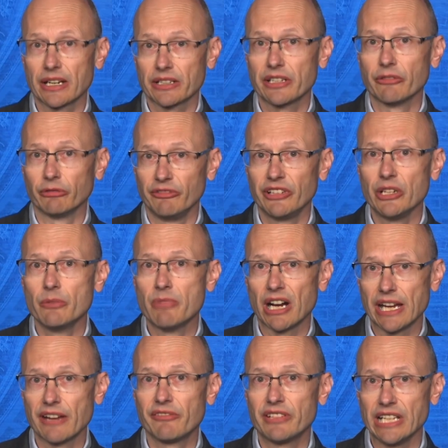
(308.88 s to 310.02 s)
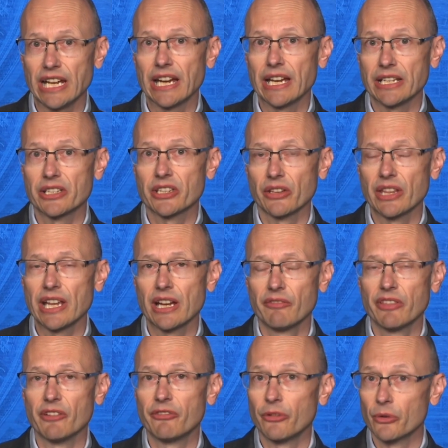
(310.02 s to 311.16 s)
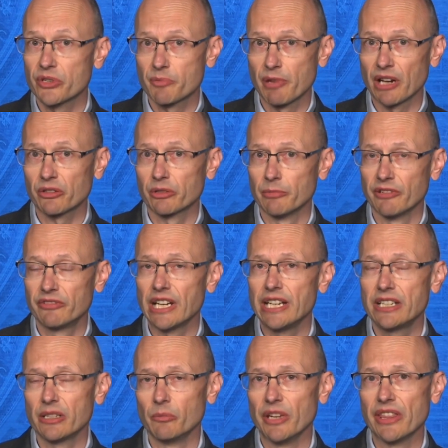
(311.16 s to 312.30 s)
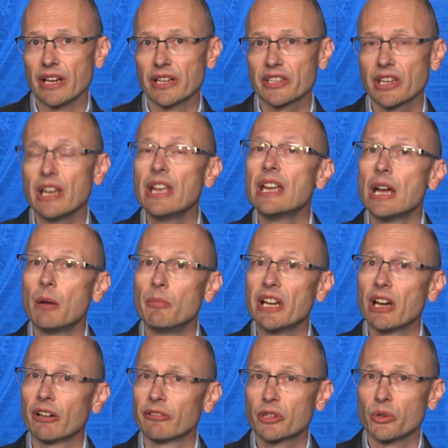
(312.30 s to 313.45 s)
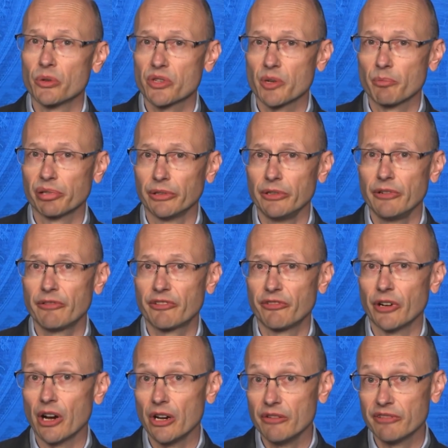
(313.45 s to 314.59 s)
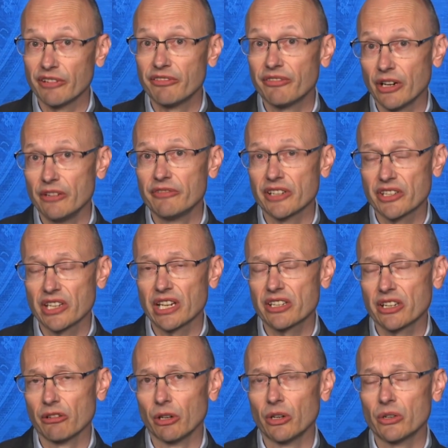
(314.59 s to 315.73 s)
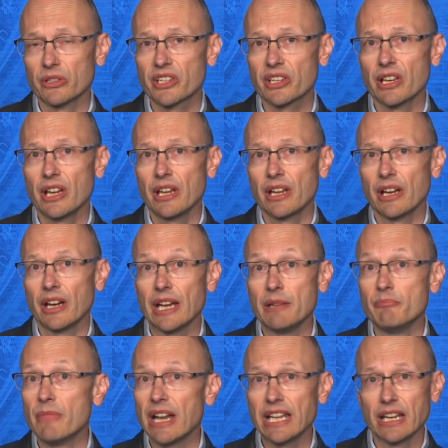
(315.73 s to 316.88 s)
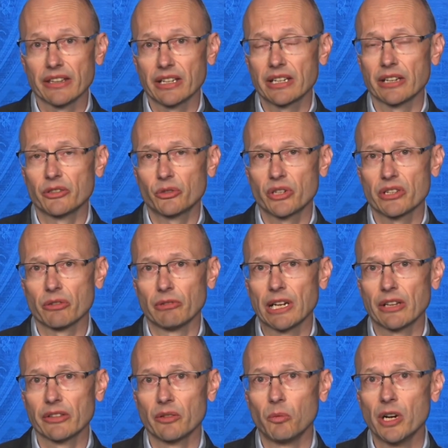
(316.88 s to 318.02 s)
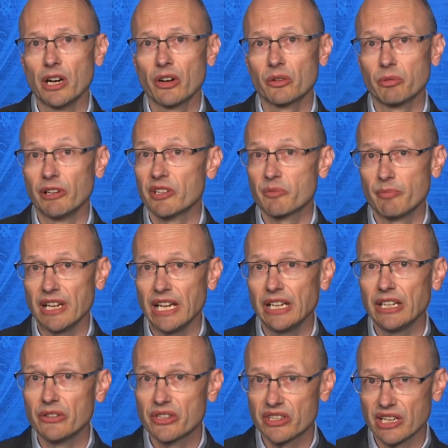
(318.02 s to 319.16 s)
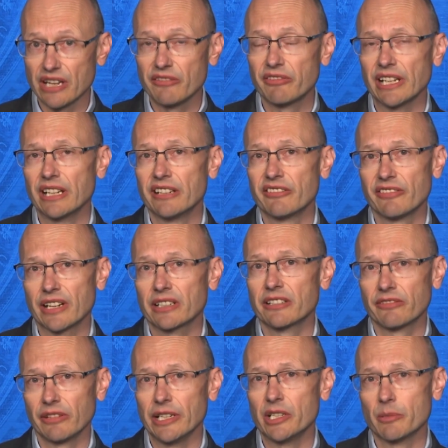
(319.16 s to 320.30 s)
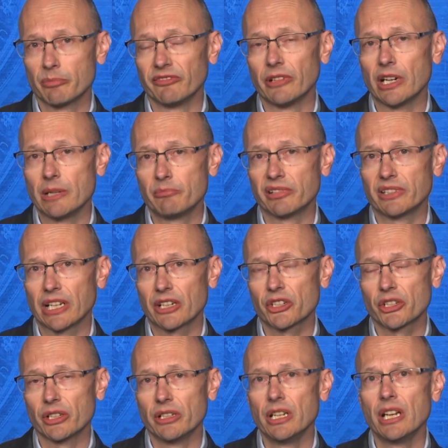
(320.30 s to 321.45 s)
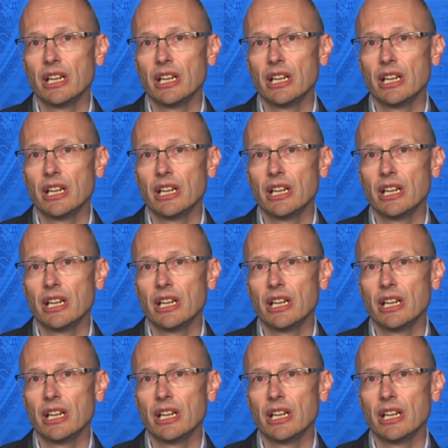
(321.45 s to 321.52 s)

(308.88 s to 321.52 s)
active review by FDA, so they have the full spectrum of data with us. And we are, of course, approved for over 6-year-olds in many other countries around the world where it's being used safely and effectively to provide protection